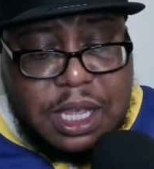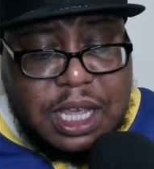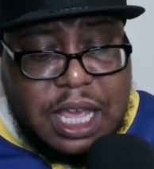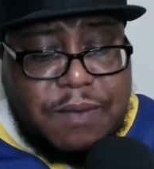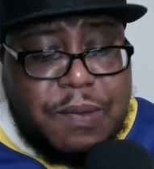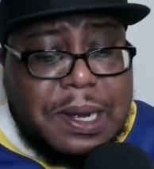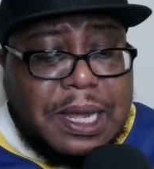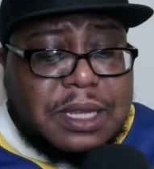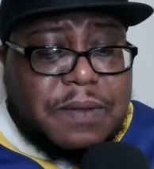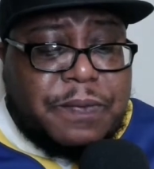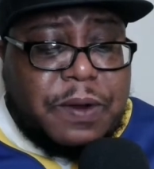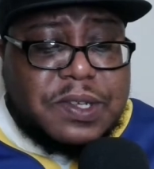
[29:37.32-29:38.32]
If we look at
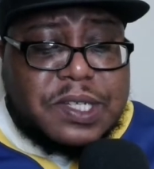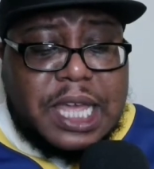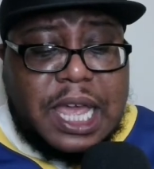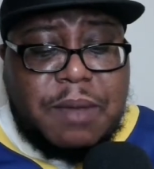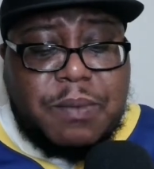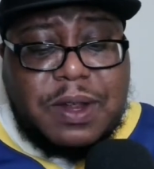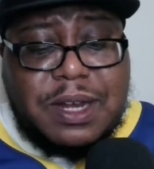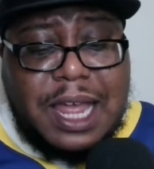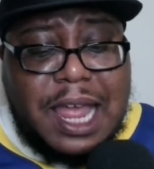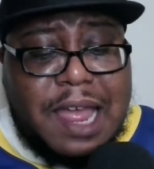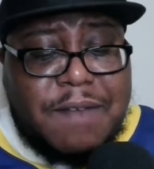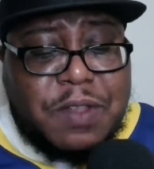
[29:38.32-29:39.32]
the first game, we're going to
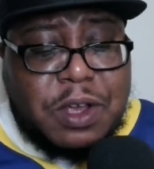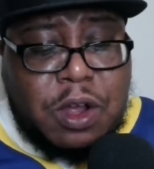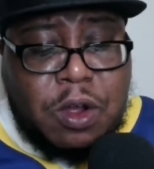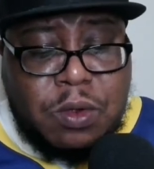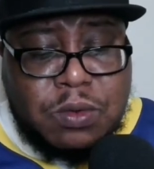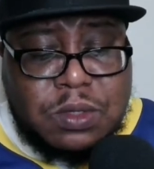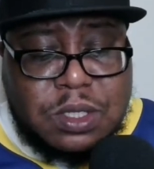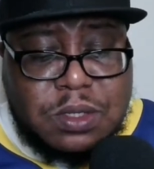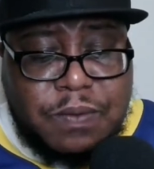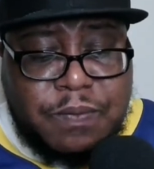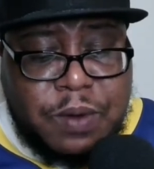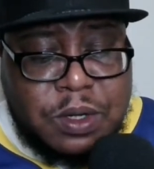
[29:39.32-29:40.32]
have the Colts
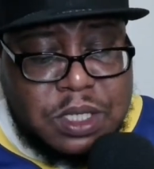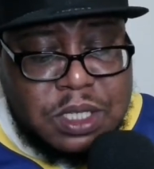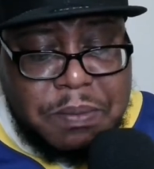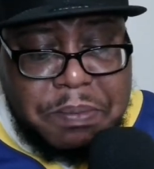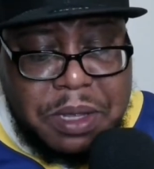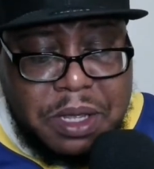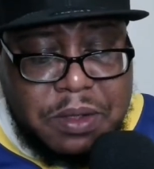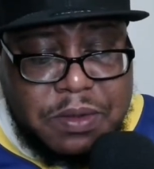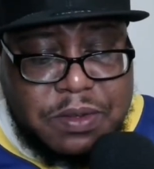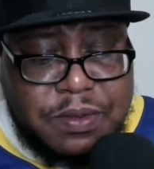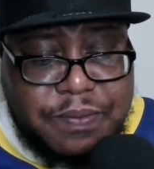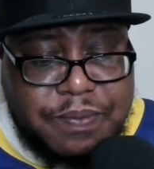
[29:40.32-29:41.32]
versus the
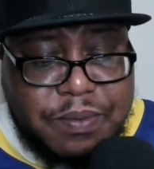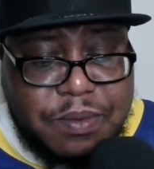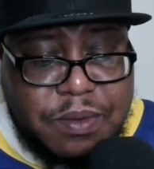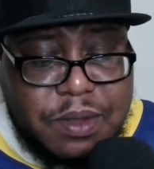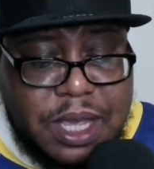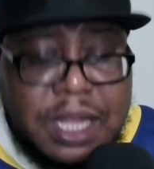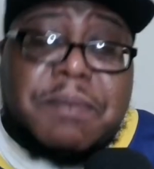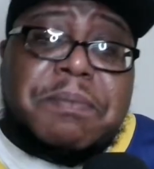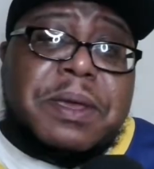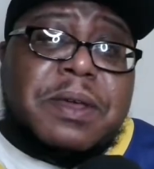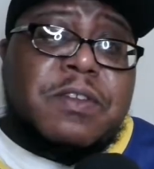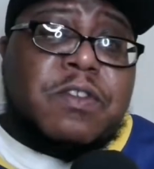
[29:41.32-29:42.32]
Bills. And the
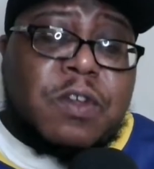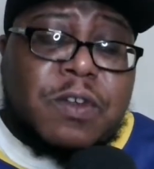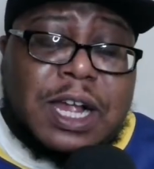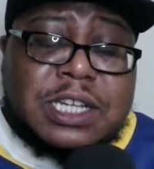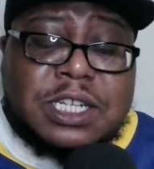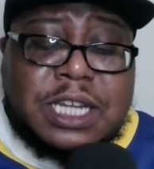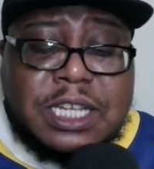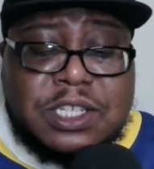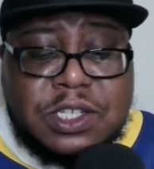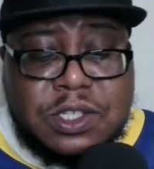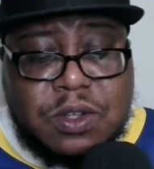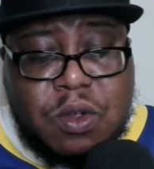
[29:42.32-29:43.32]
Bills,
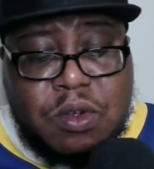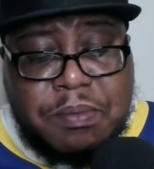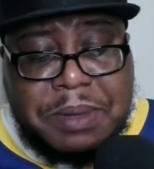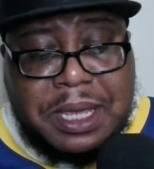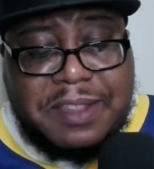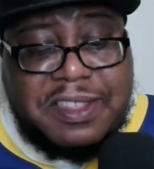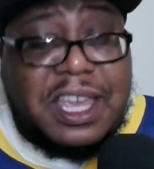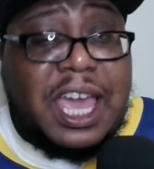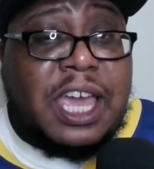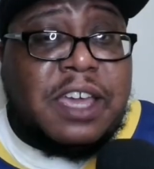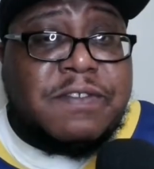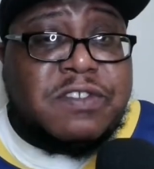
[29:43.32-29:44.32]
congratulations on being the
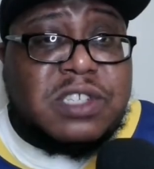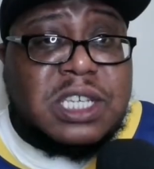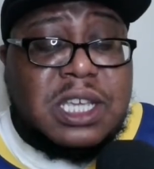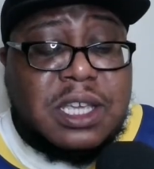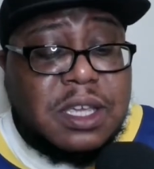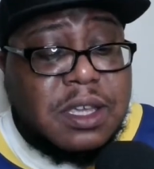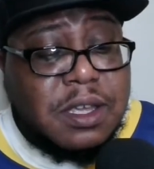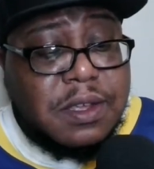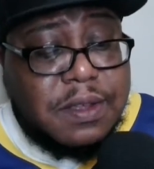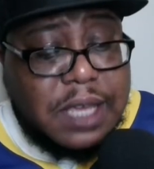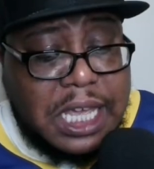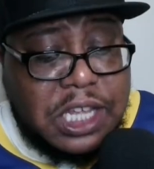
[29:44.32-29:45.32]
AFC
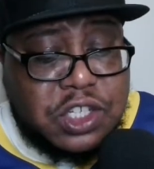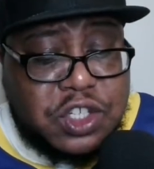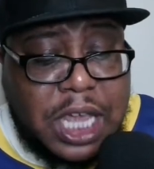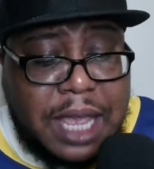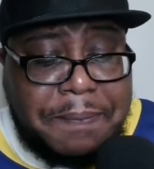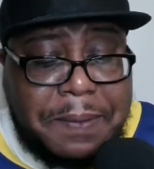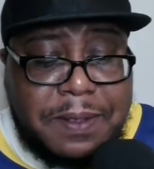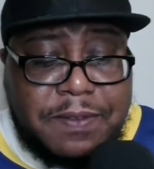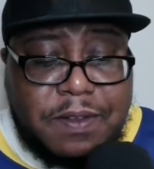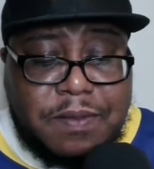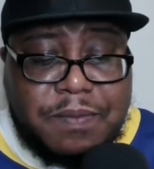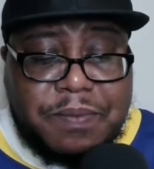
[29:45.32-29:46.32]
East champions.